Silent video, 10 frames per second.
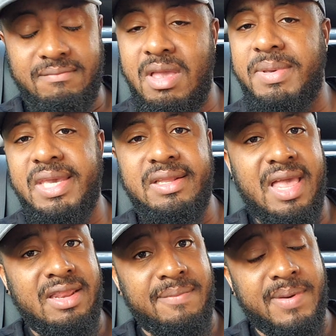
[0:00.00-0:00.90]
Maybe he'll
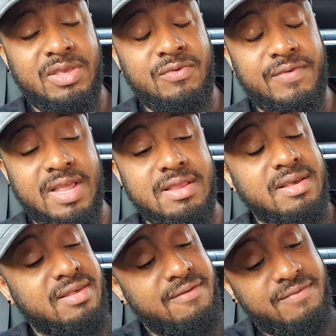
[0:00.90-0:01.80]
end up at
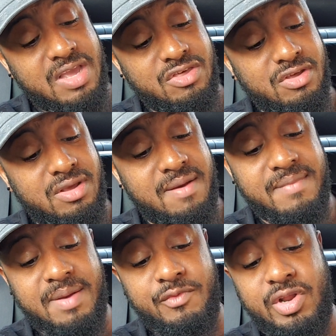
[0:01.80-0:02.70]
Juventus eventually.
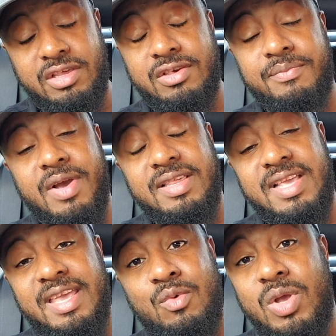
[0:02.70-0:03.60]
I'm really surprised
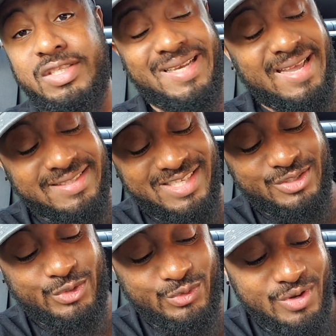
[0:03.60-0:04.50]
that he went to Inter
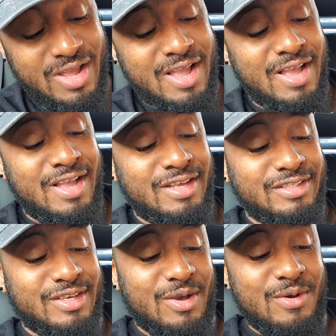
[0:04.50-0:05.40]
too.
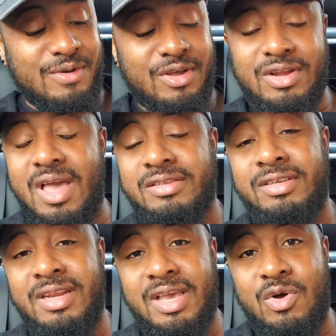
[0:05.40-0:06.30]
So good luck to
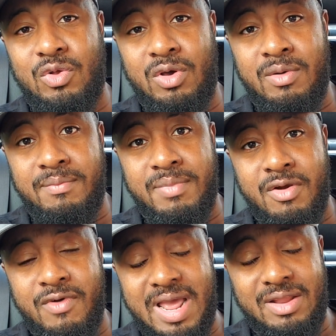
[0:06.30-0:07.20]
Nicolo
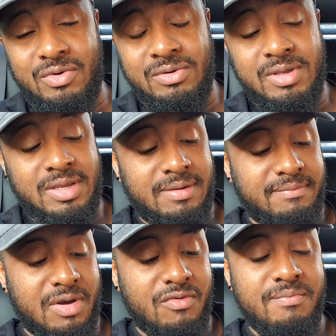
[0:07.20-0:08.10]
Barella.
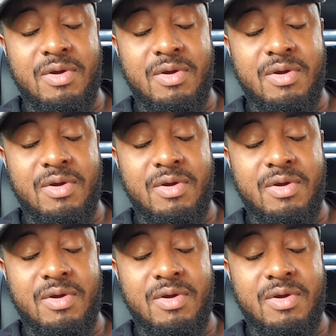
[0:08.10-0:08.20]
Nicolo